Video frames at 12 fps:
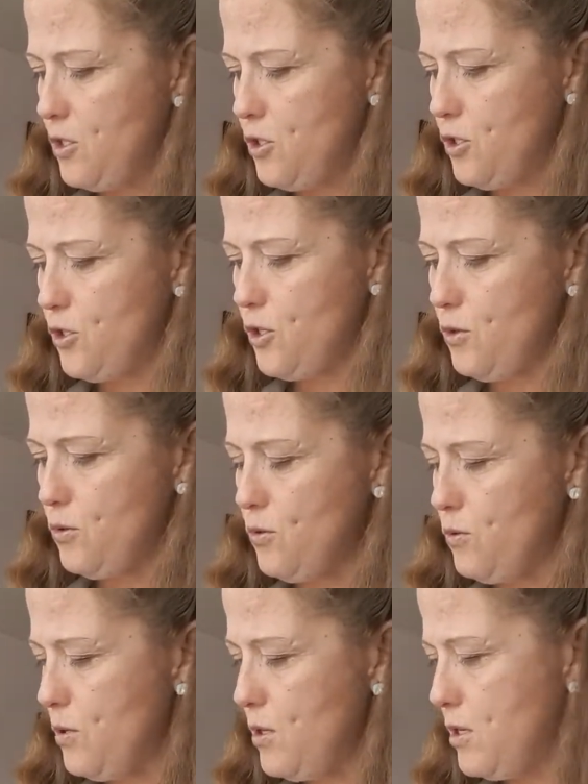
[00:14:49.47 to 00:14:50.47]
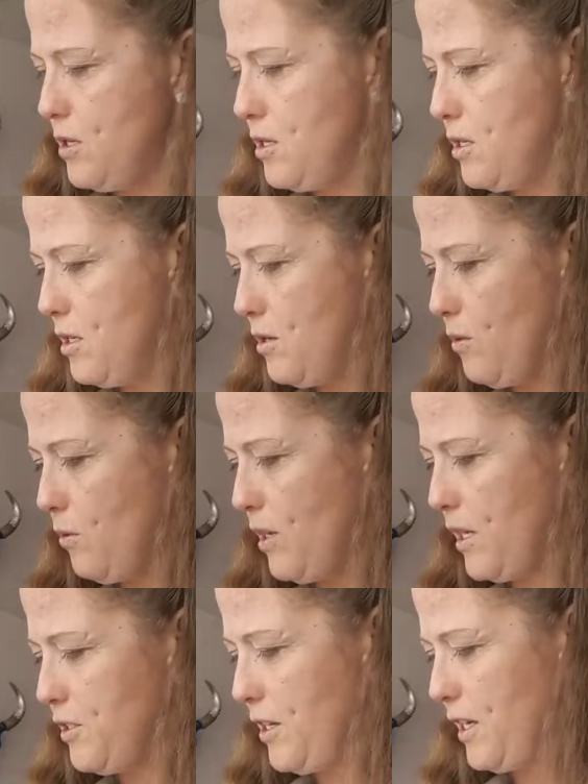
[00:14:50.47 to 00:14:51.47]
So
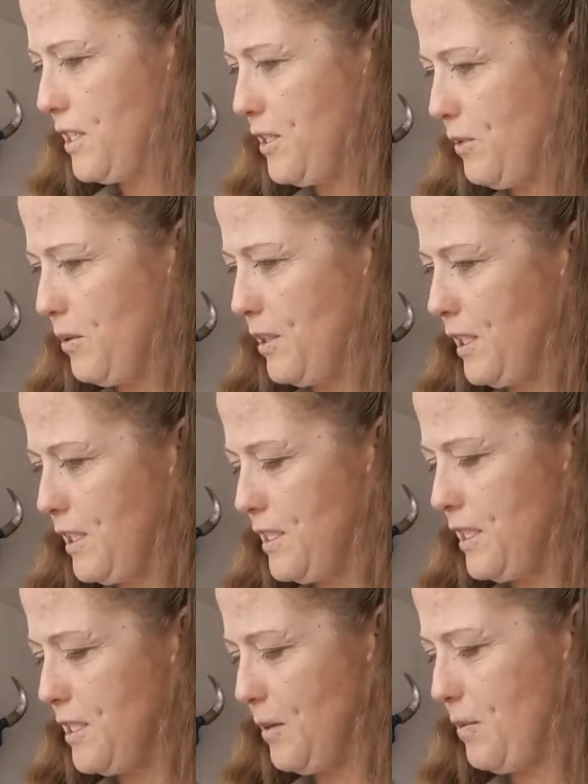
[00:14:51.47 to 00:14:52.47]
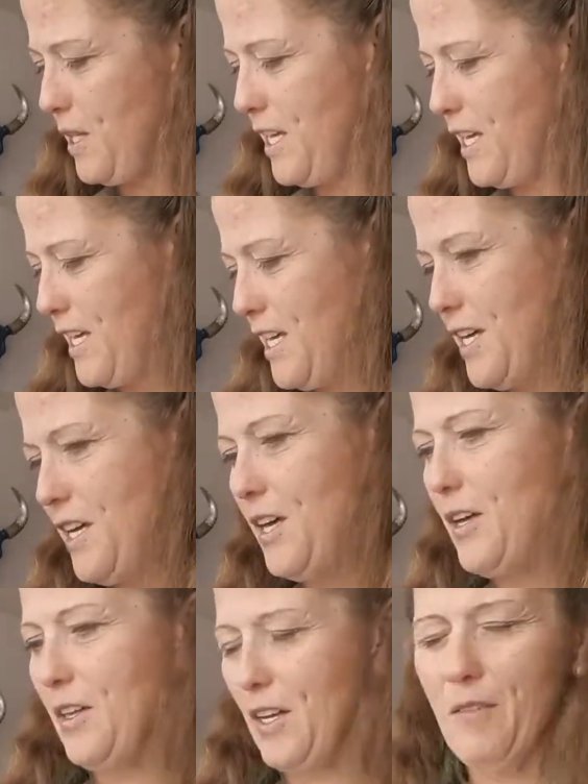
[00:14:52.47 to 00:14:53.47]
when I try to really see something,
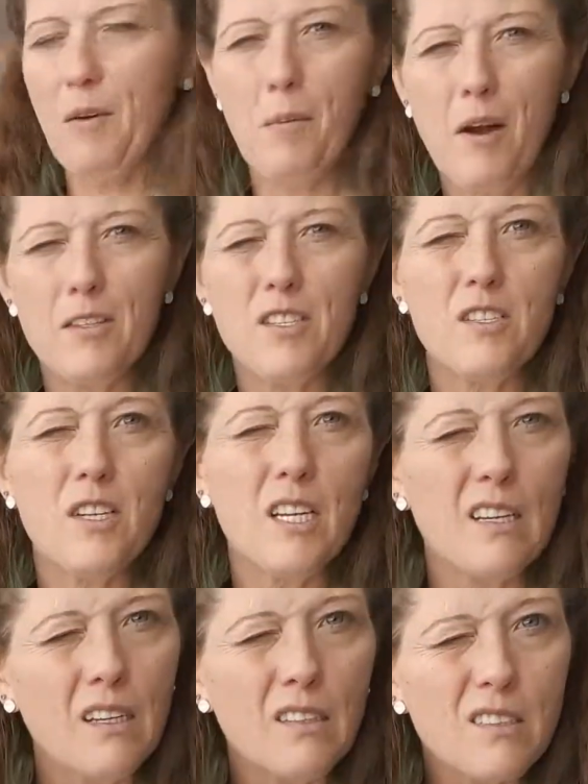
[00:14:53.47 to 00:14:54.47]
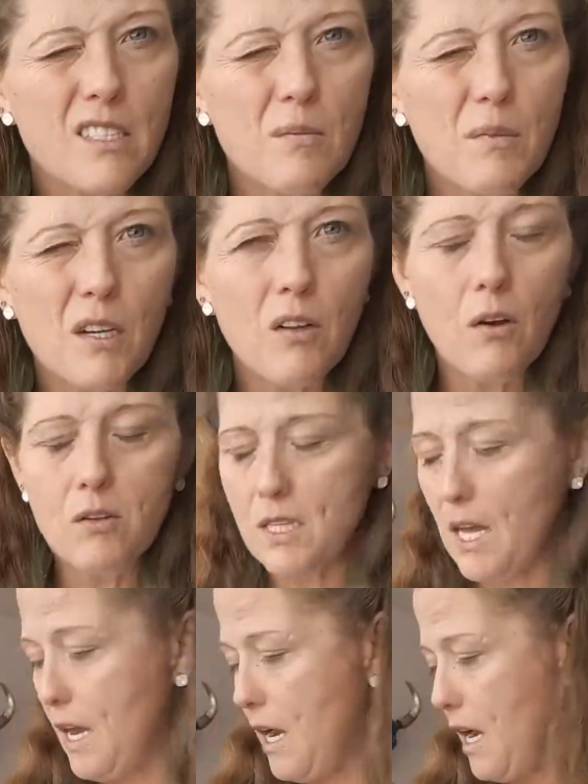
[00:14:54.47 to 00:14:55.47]
like if I'm concentrating, you'll see me
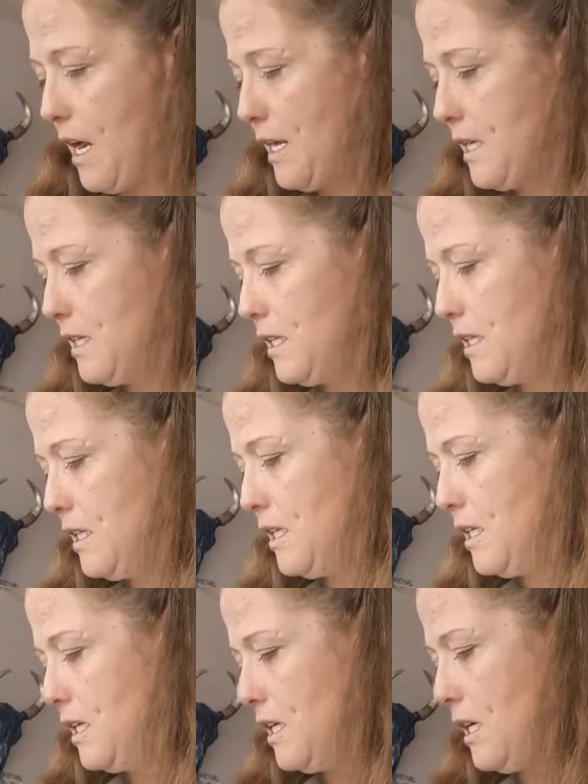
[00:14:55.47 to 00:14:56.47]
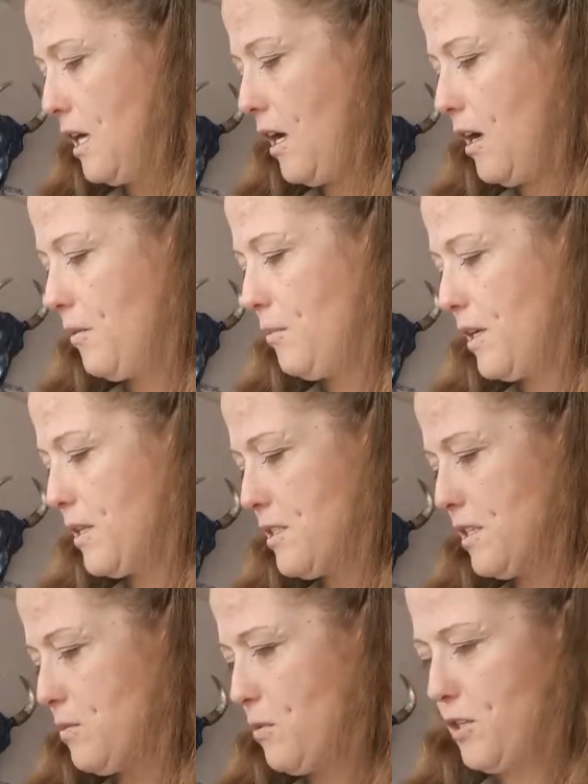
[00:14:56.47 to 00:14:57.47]
close that eye
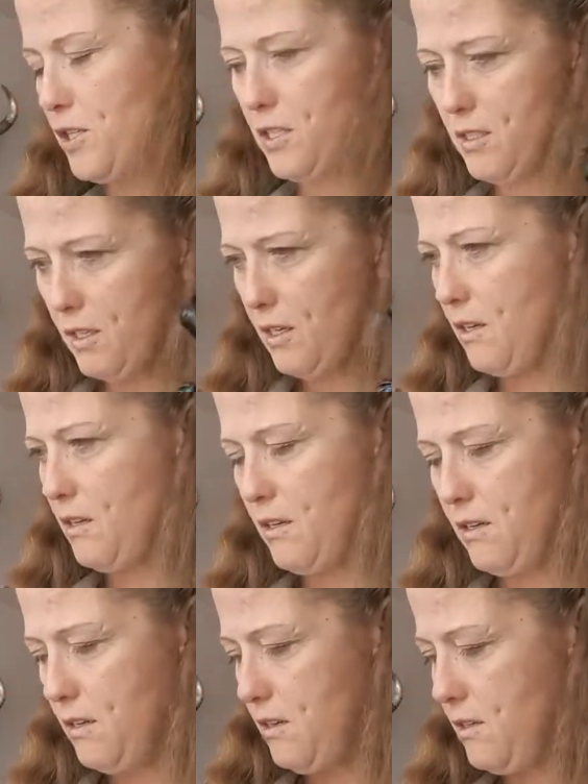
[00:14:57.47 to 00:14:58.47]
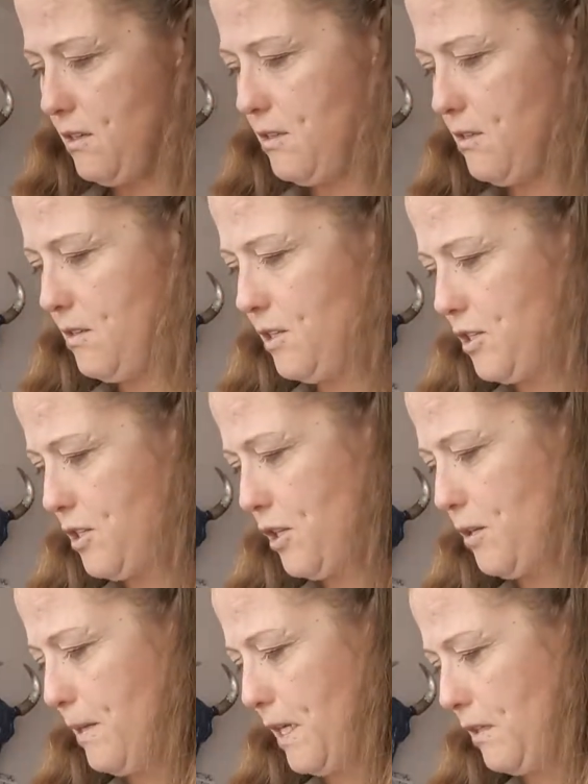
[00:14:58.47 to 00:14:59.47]
because it's more just like
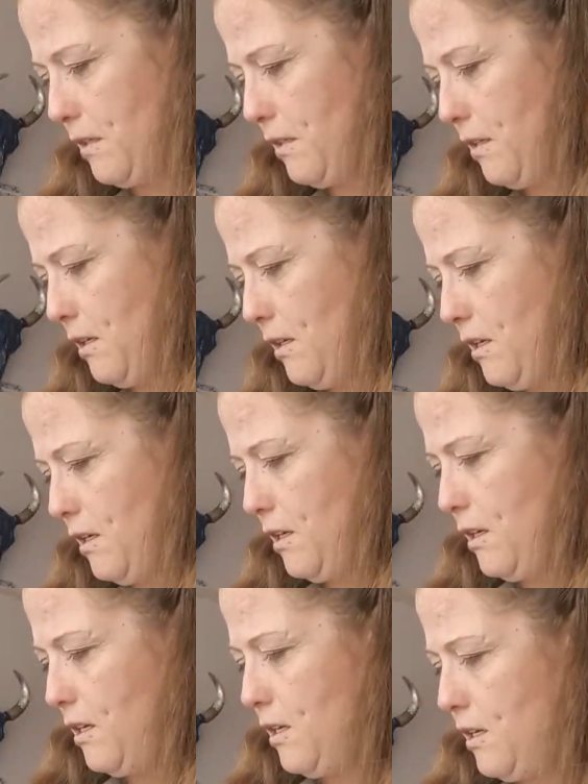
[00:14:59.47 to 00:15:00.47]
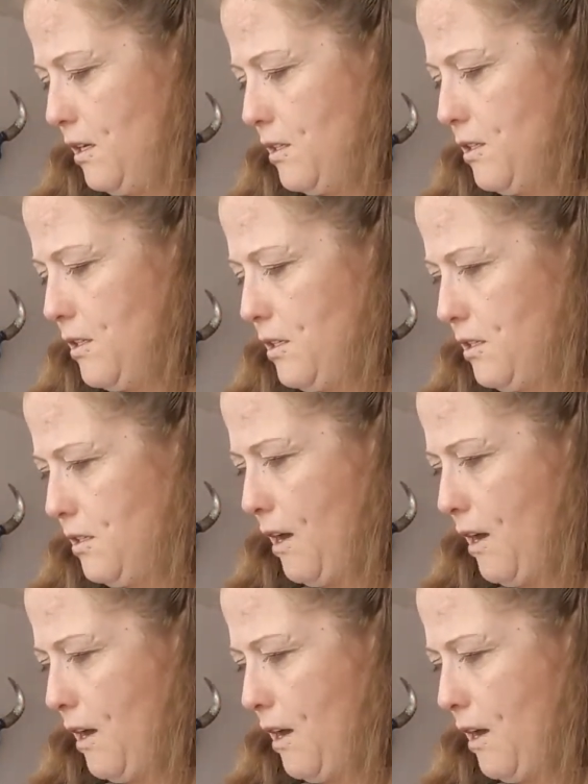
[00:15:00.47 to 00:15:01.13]
disturbing to